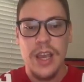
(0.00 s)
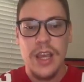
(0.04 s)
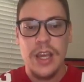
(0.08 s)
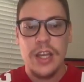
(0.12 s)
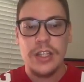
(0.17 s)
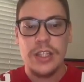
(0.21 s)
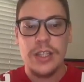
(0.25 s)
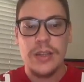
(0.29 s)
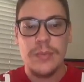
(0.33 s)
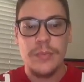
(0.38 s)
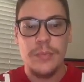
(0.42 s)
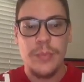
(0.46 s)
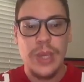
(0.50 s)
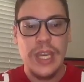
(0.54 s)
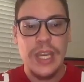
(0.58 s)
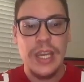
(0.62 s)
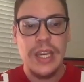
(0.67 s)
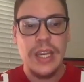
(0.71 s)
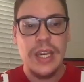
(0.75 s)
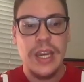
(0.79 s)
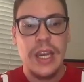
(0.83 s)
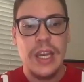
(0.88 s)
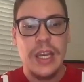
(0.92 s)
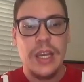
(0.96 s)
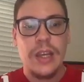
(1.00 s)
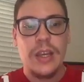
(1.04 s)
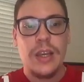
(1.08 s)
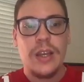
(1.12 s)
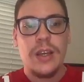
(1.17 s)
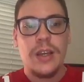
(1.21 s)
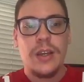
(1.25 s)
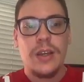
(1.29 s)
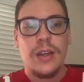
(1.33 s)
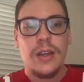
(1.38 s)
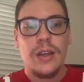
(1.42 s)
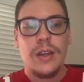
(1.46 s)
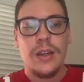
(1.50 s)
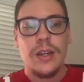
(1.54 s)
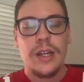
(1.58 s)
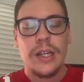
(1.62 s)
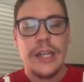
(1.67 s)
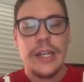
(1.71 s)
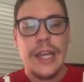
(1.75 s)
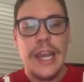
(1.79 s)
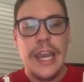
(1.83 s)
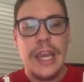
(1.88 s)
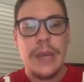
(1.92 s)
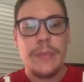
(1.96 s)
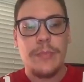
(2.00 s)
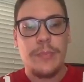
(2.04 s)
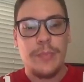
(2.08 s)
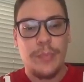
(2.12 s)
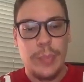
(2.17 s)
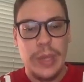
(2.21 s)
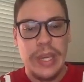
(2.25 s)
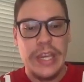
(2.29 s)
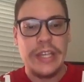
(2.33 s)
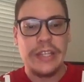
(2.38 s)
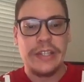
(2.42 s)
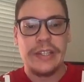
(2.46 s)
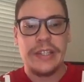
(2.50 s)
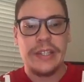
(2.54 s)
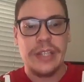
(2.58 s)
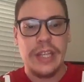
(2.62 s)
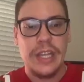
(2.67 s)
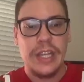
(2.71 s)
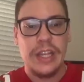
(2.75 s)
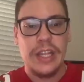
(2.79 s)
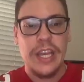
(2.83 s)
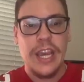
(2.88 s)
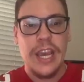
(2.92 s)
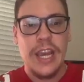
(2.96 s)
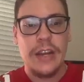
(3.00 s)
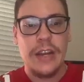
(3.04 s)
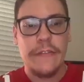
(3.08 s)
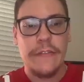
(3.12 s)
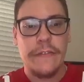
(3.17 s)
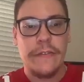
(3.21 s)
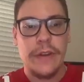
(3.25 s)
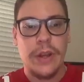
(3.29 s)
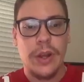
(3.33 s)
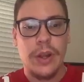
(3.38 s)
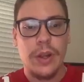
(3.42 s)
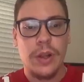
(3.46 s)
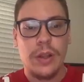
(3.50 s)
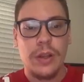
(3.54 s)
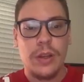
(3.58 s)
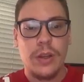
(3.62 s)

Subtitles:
to be a beast in the NFL.